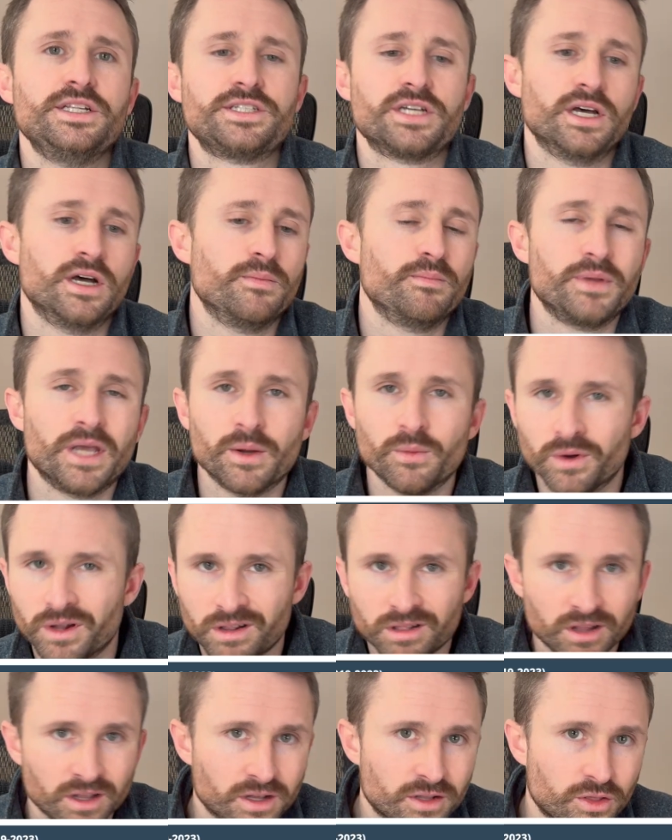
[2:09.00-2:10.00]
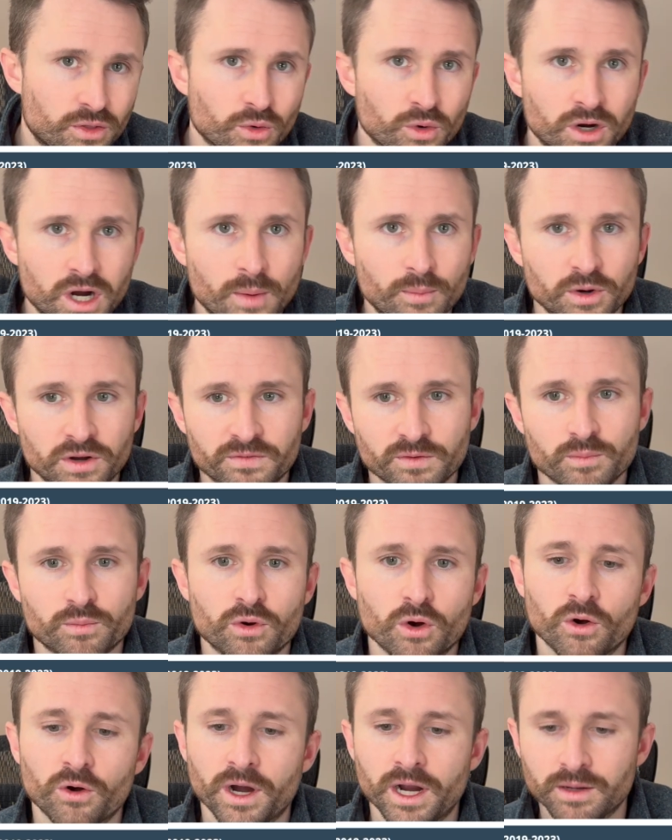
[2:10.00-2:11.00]
to be able to click through a couple different
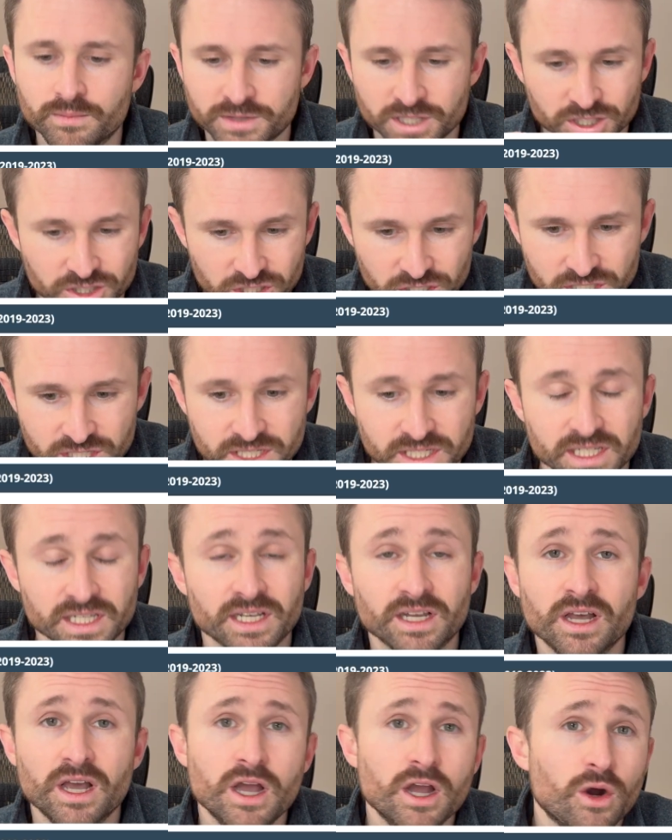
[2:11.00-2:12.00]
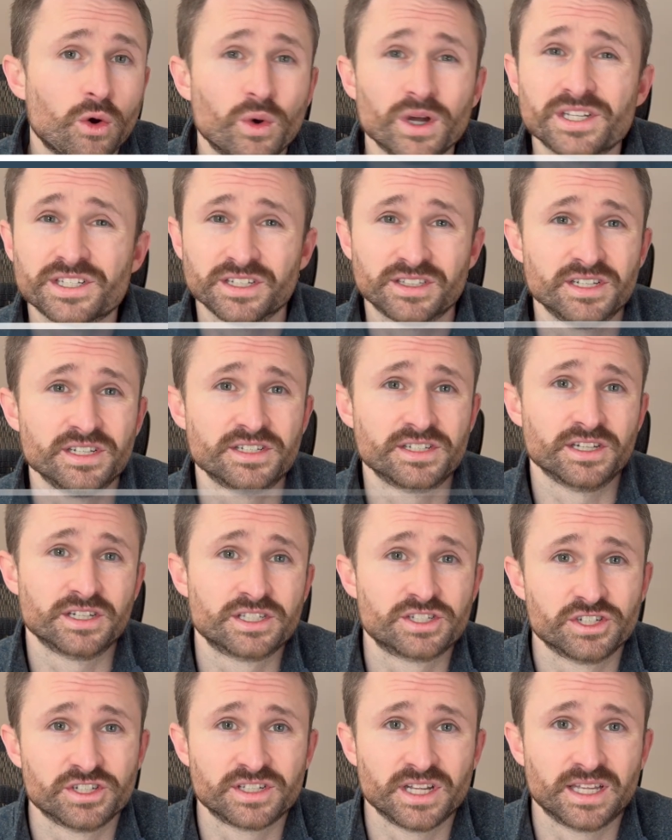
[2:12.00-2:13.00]
programs and just see quick
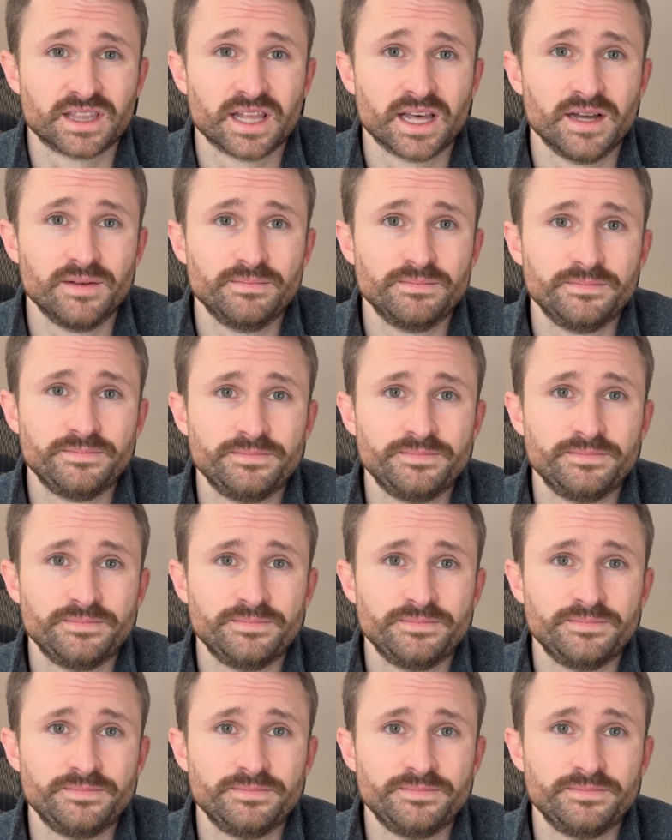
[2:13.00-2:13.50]
statistics just like that.